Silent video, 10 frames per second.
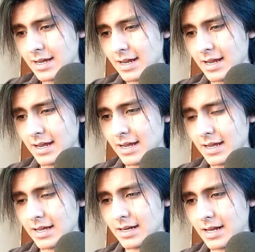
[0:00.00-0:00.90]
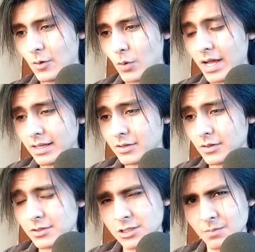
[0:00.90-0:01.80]
And a while
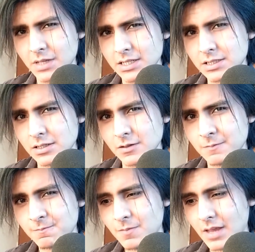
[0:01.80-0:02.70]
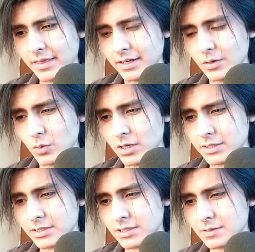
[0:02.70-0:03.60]
ago, some days ago, there
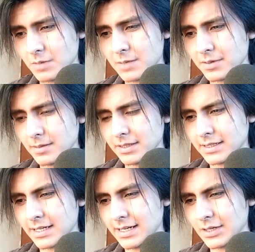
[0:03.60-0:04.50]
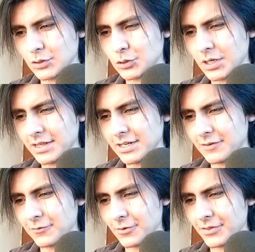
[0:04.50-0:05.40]
was made public a new
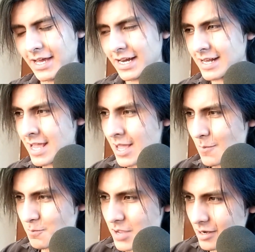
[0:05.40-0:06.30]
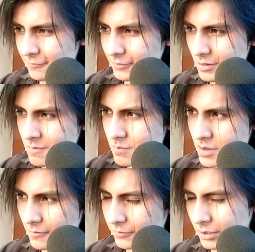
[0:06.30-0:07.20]
trailer for that
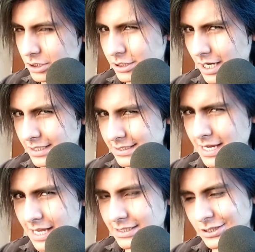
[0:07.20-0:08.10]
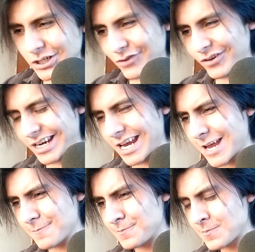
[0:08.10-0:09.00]
beautiful, sexy ass of a
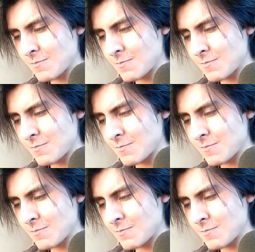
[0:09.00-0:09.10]
game